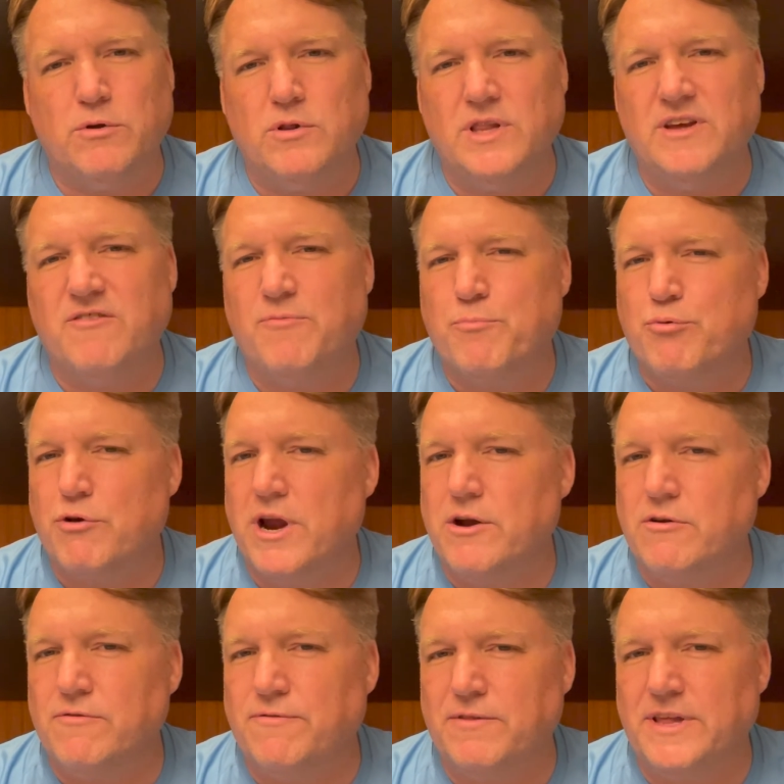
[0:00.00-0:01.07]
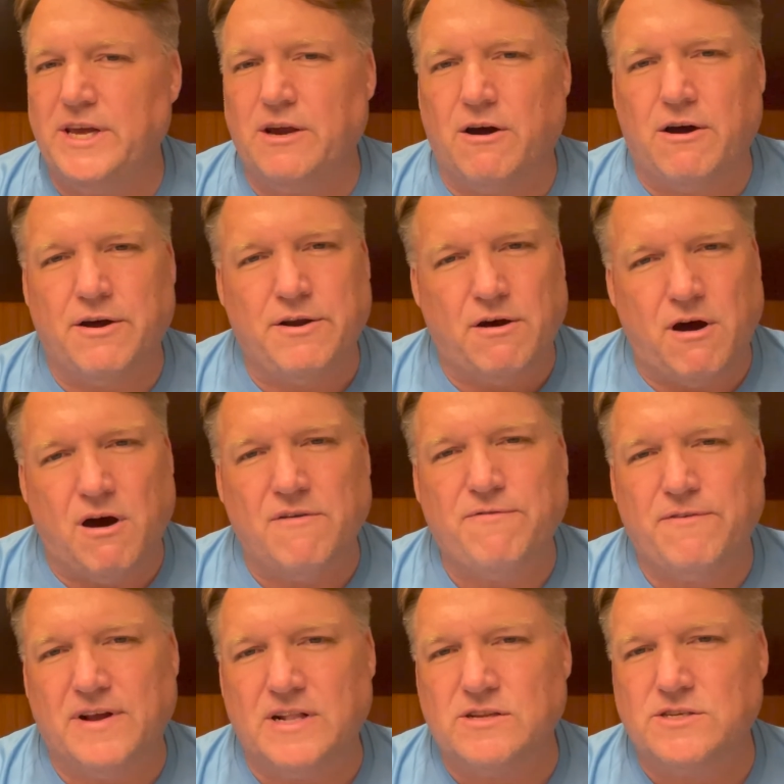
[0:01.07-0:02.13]
live prayerfully on
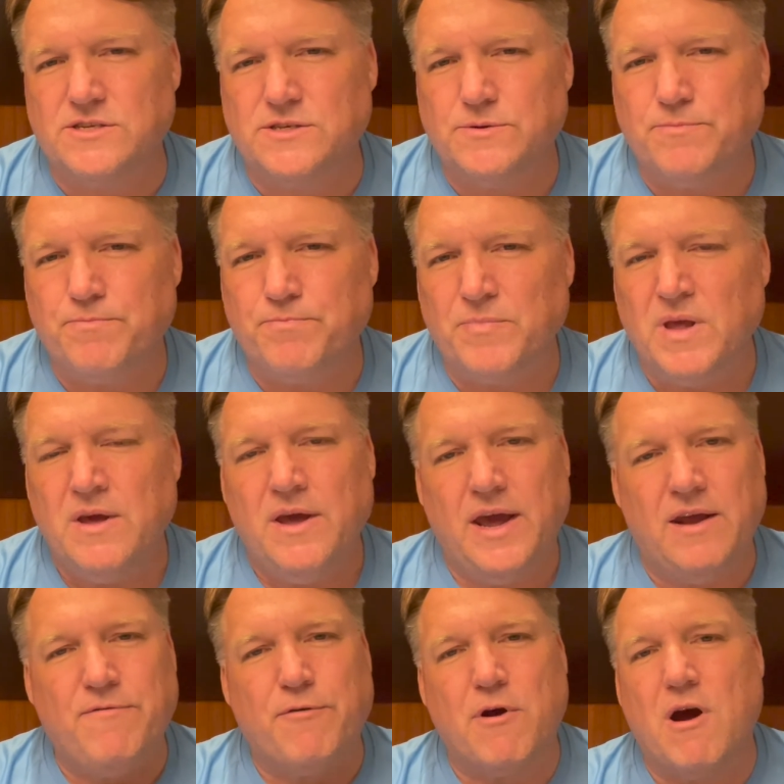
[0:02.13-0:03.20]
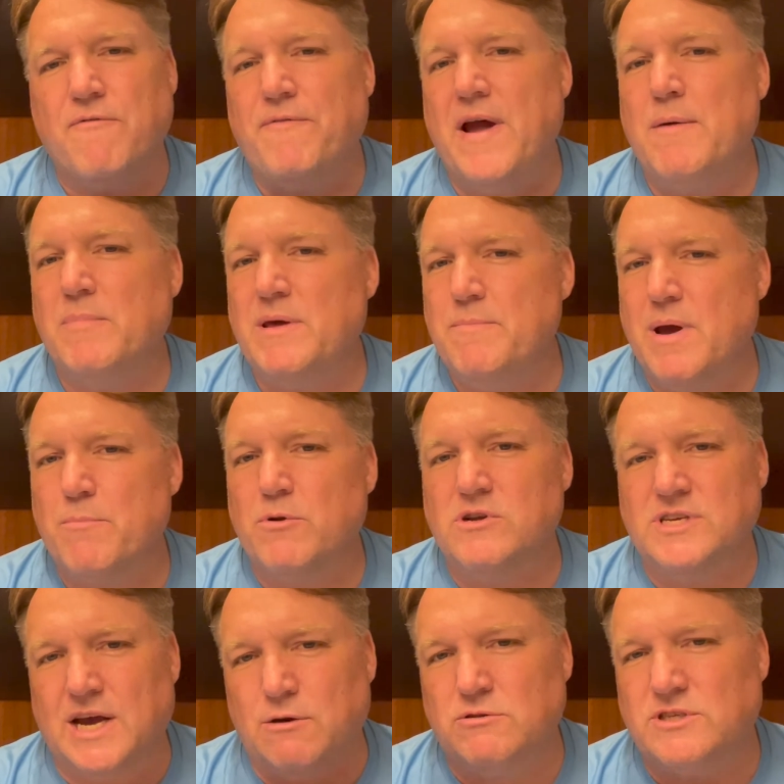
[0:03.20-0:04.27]
offense. And for our family
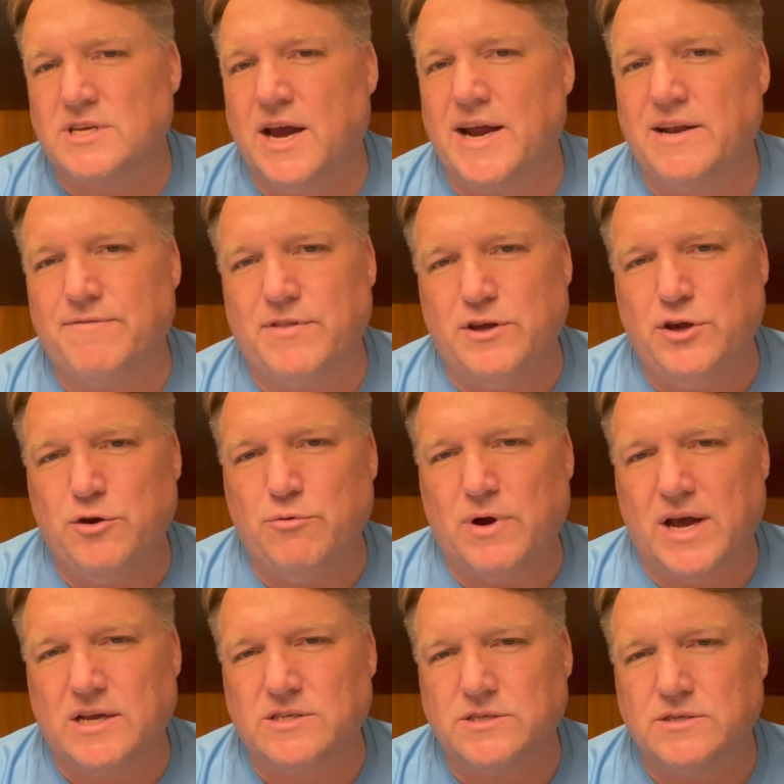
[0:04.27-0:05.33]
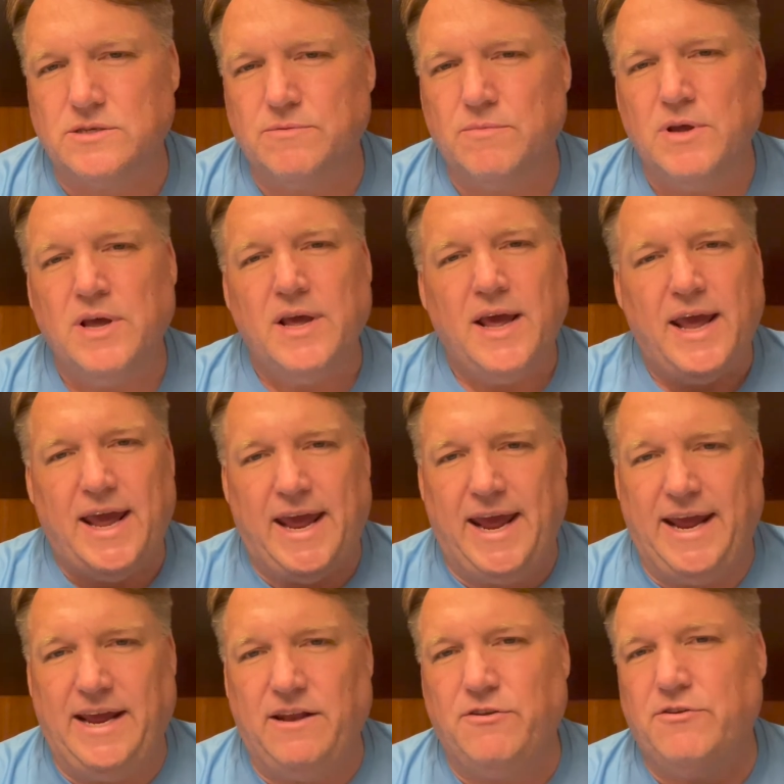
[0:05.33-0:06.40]
members outside of the U.S.,
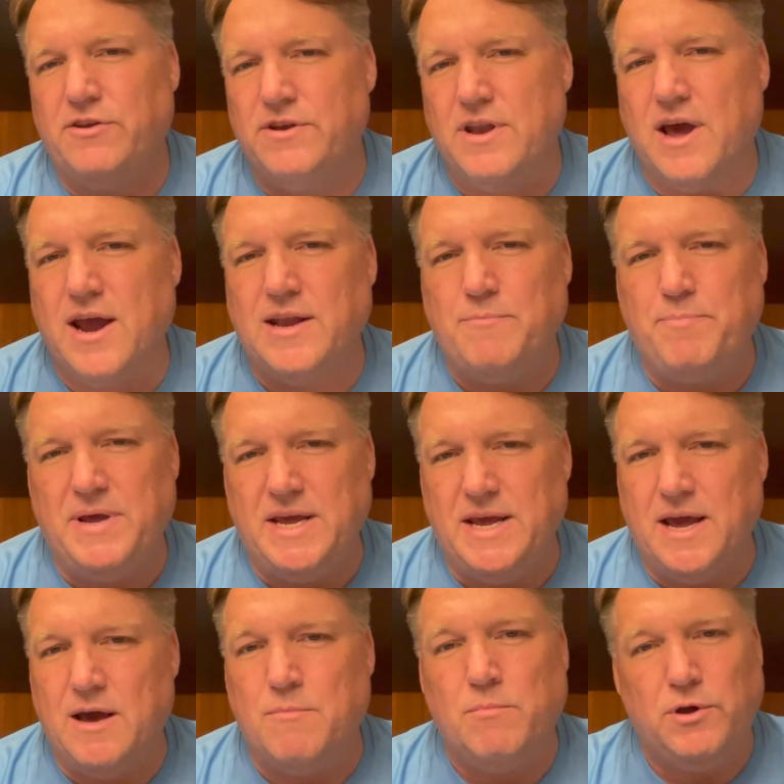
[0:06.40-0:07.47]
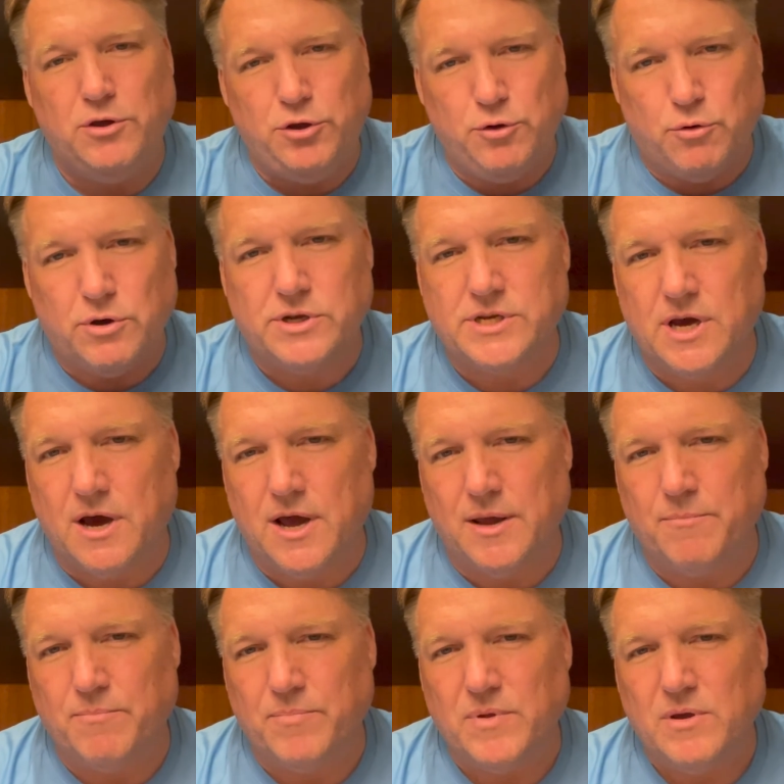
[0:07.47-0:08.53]
8 to 9 p.m. your
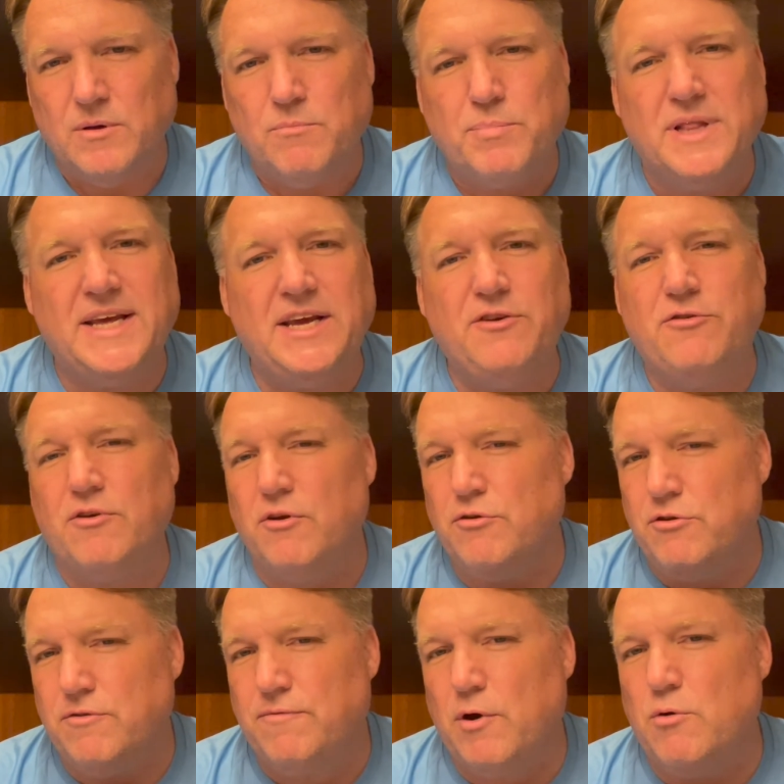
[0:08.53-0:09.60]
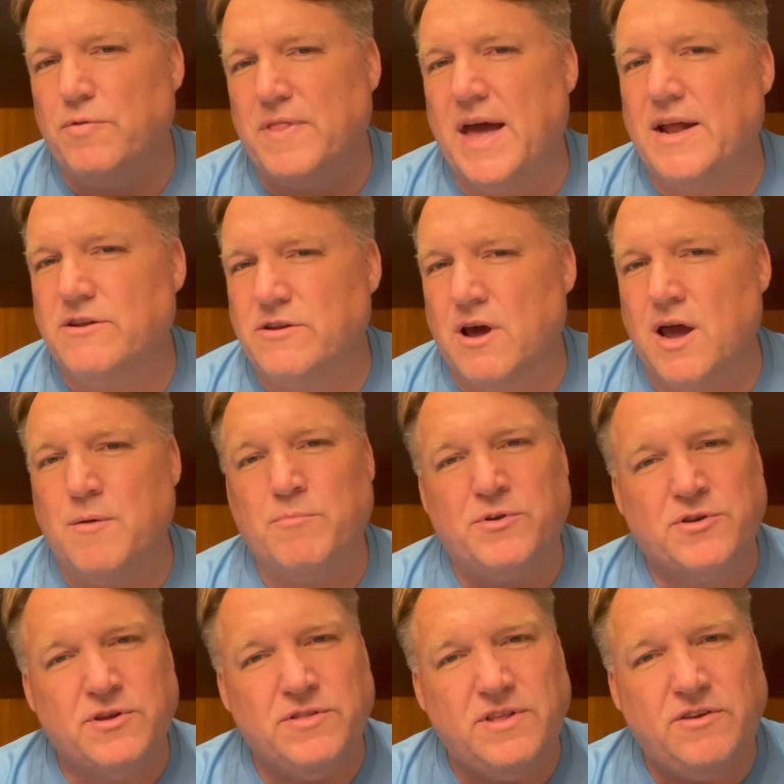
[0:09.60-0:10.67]
time, please devote that time
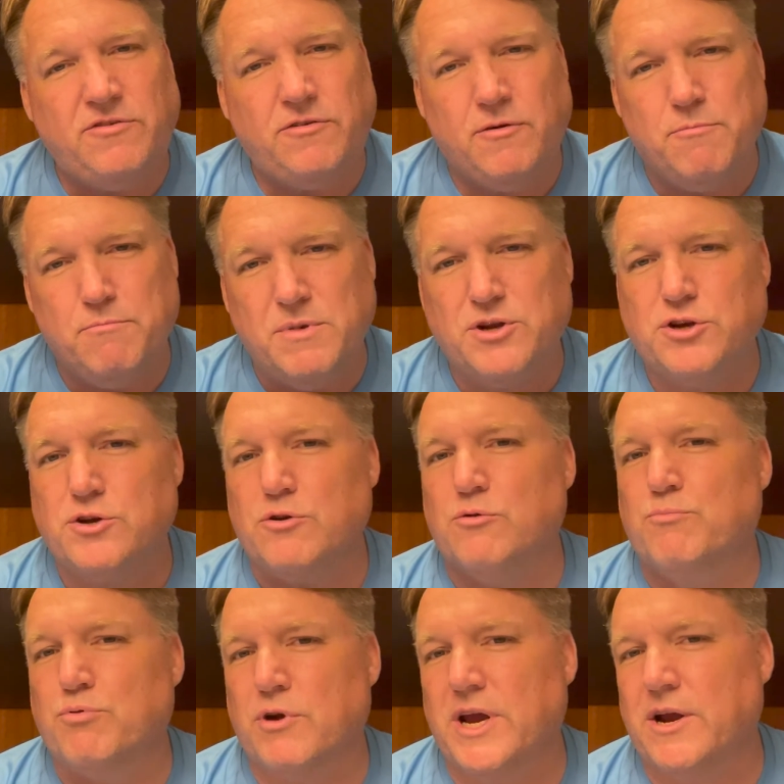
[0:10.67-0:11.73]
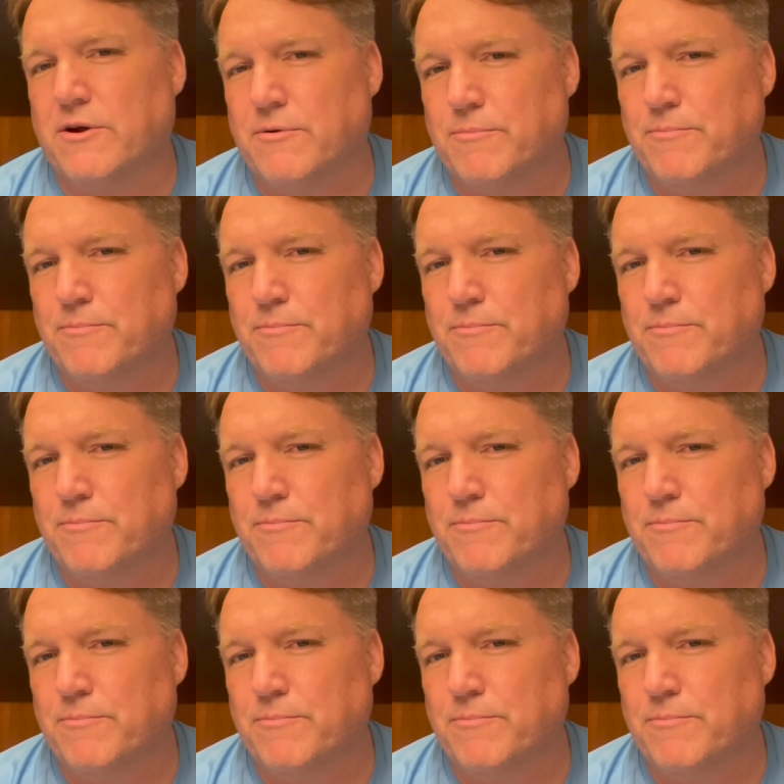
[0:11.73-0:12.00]
to this missional prayer,